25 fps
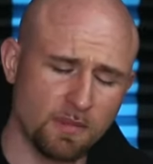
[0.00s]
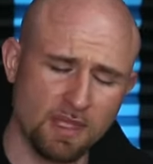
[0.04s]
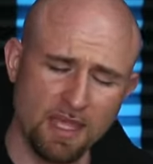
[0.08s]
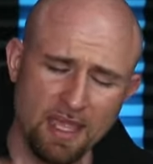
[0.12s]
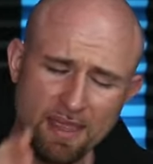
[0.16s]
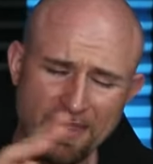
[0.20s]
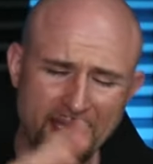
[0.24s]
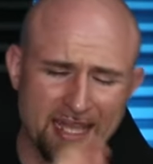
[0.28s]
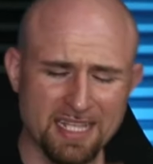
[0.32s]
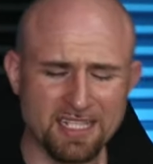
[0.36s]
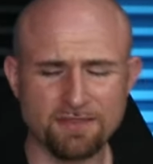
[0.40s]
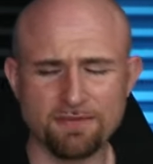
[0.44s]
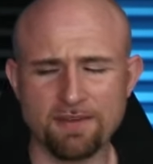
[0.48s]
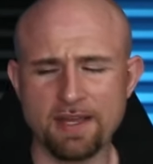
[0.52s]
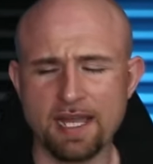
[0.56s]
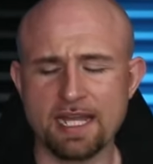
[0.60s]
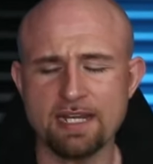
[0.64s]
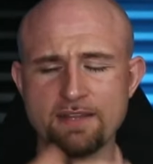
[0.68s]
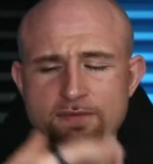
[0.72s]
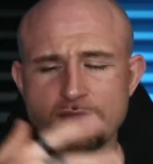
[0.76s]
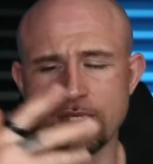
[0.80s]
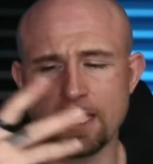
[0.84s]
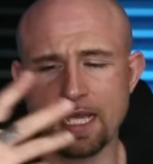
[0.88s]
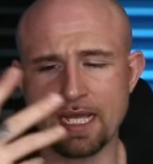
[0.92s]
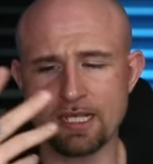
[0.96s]
And that's fine
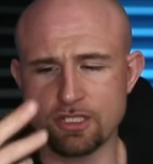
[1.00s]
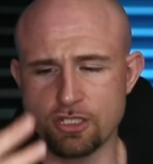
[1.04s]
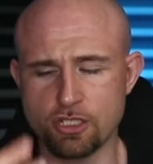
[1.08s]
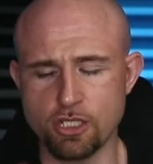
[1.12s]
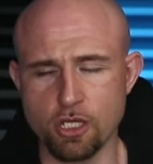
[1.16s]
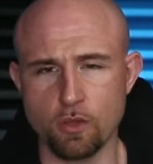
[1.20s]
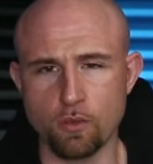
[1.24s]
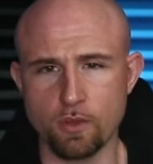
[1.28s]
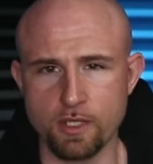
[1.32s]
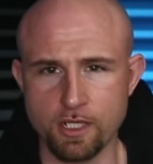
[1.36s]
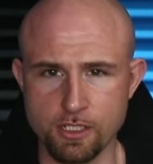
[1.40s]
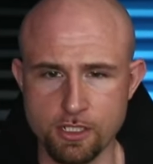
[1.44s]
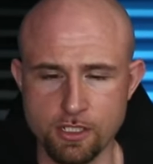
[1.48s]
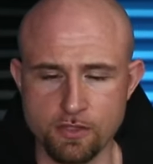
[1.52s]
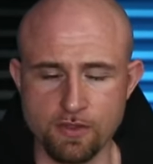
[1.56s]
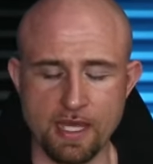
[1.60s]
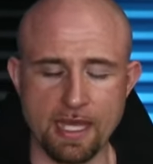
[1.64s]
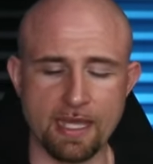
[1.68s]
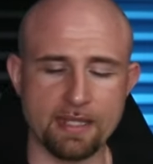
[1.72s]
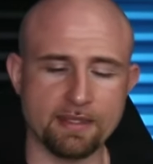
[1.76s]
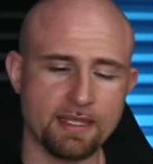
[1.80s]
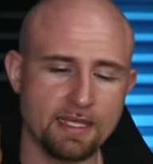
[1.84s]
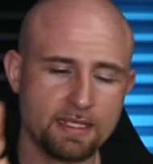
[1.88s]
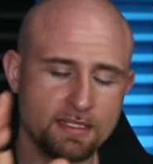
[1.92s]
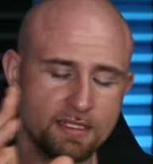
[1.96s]
if you guys don't want to do
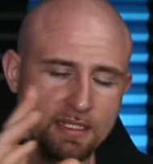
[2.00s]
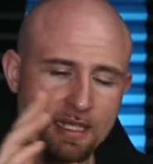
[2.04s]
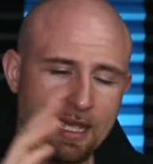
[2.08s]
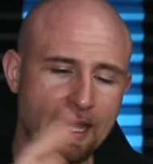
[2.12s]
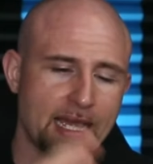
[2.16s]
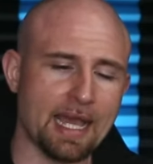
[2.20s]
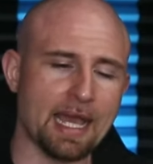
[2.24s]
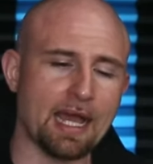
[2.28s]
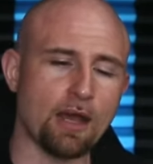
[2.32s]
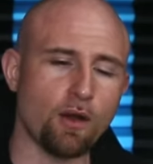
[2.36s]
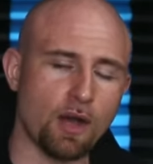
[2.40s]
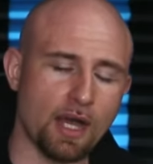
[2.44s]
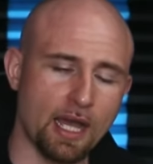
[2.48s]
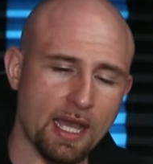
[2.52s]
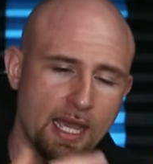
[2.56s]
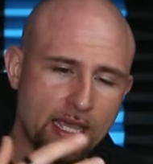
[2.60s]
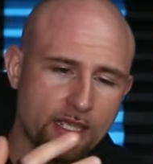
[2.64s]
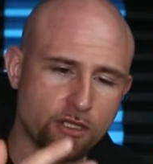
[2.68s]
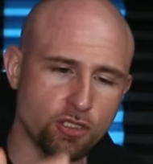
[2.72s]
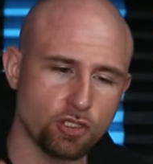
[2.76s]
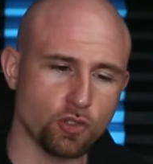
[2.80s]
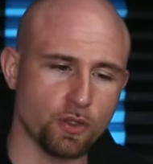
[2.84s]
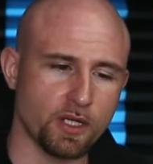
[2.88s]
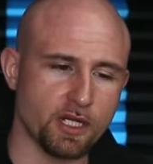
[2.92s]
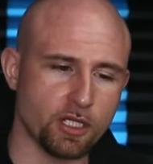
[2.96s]
that. That's how I
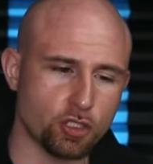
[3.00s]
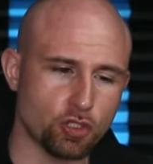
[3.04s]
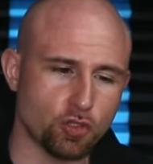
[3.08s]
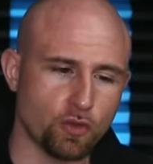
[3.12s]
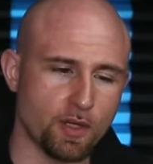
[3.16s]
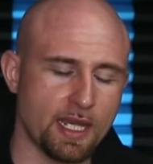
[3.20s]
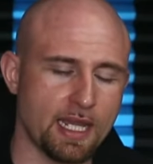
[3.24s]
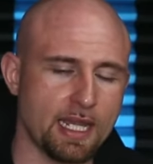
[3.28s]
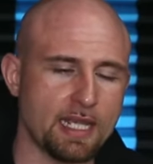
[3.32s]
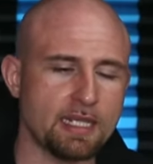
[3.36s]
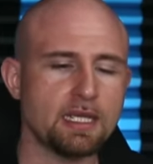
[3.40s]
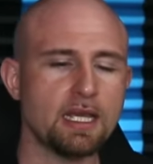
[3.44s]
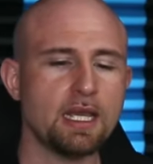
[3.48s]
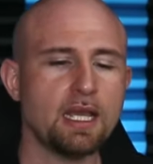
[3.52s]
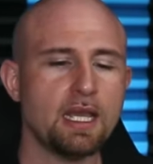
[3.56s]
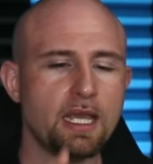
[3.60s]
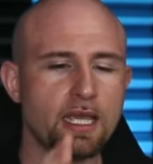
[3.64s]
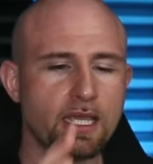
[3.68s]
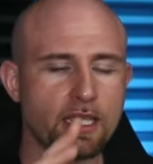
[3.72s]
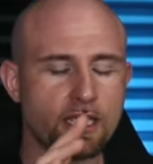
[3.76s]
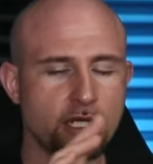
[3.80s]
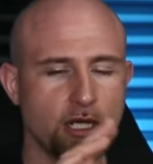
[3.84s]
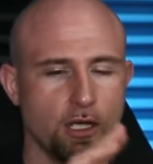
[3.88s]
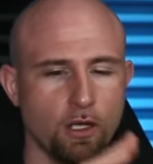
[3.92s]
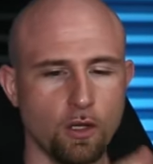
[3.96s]
enjoy to trade,
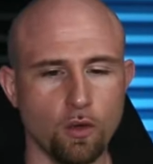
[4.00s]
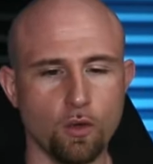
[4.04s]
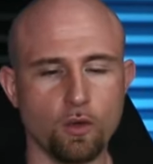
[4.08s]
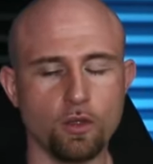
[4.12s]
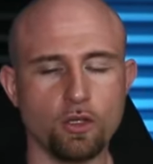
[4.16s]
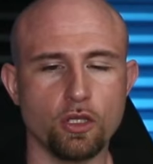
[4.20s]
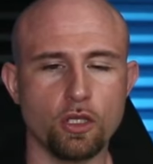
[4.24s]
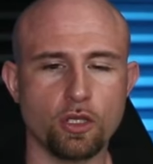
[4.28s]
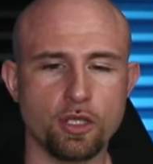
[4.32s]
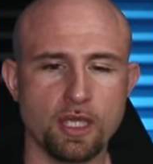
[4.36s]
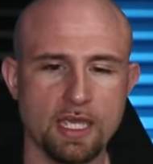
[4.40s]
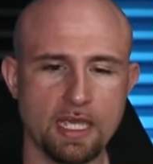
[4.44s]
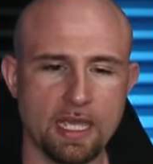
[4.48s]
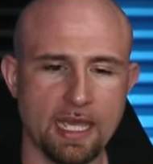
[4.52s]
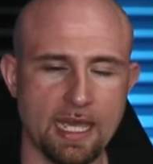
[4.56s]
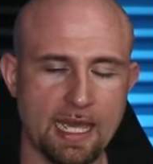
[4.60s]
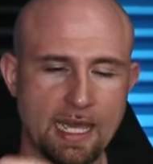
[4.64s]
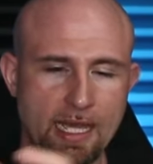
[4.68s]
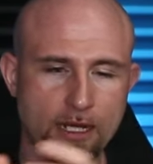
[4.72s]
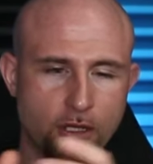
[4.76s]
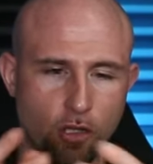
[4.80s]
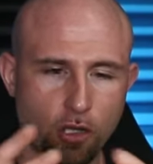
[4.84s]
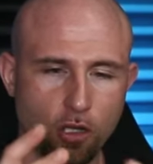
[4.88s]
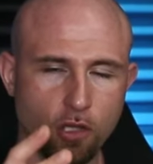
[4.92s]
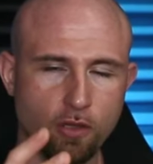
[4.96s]
you know, looking
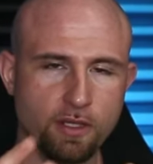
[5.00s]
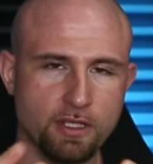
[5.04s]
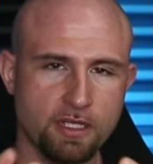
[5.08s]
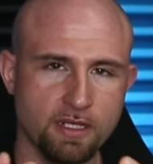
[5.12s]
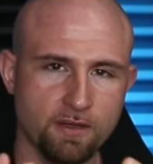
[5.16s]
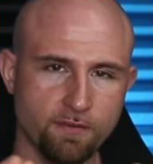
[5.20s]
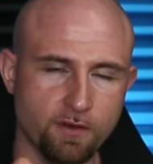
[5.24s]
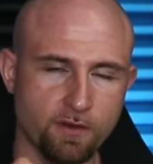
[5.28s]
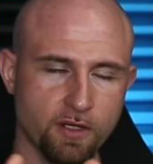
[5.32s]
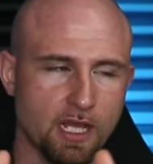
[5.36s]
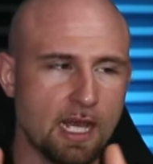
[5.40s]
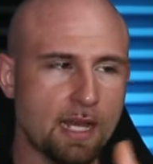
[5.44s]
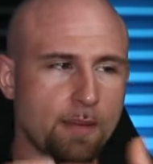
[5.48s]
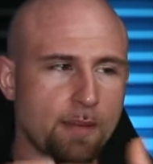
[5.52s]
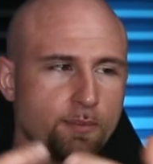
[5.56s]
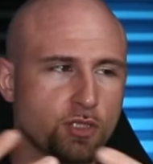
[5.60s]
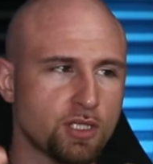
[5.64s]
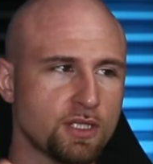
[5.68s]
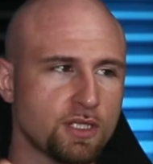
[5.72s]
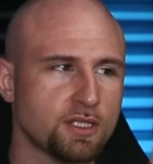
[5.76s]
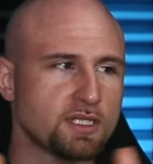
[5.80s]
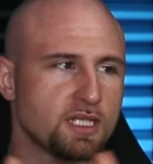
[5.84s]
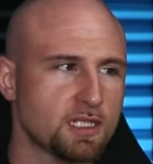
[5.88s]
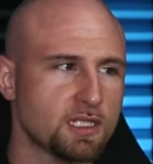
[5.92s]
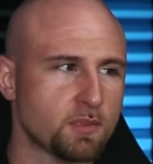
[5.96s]
at all the different
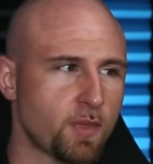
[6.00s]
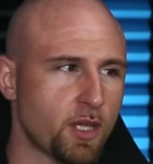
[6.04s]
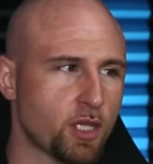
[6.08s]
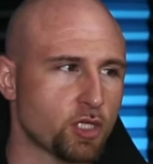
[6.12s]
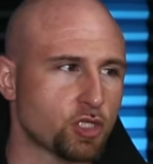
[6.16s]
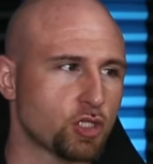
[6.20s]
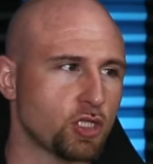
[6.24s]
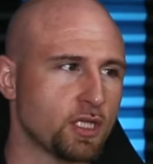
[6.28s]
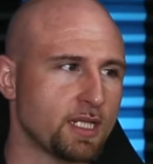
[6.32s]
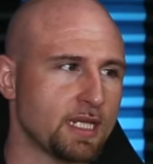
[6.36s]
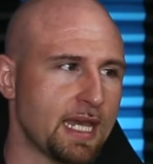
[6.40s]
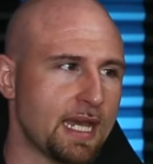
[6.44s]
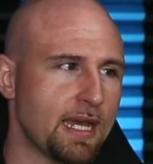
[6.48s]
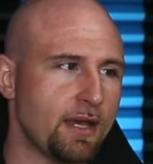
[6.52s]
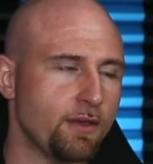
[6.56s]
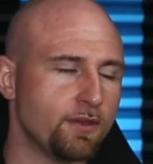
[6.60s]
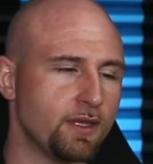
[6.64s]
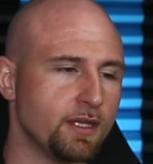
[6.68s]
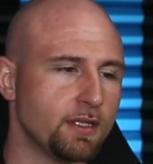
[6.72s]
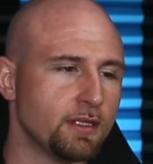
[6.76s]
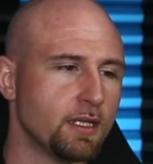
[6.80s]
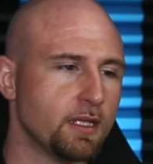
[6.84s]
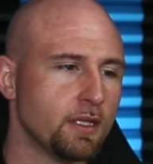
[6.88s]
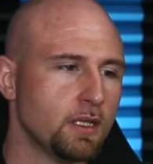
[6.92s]
options, especially now that